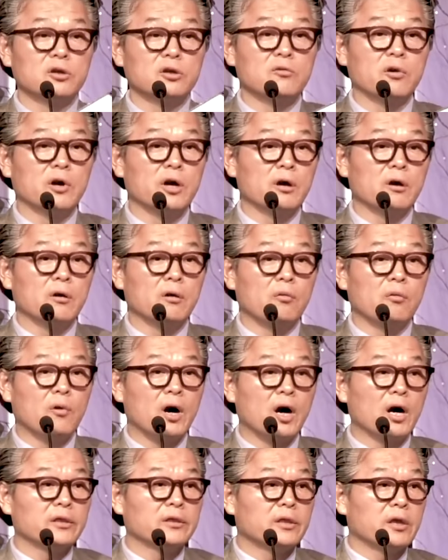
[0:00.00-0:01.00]
The
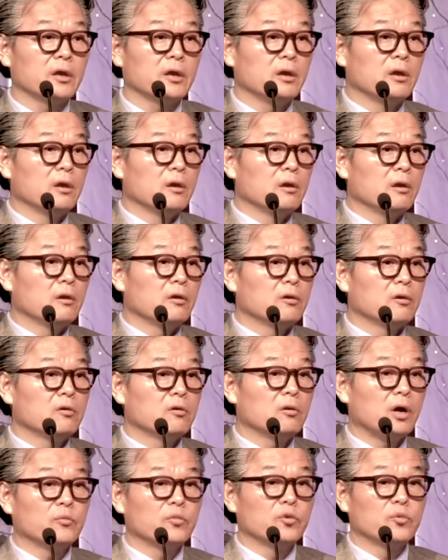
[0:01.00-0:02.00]
values Hwang learnt at his
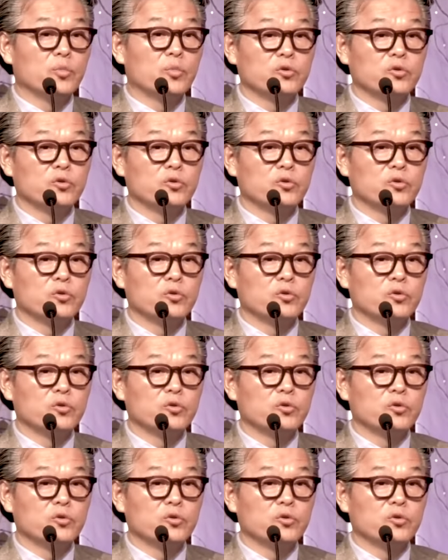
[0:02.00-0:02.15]
father's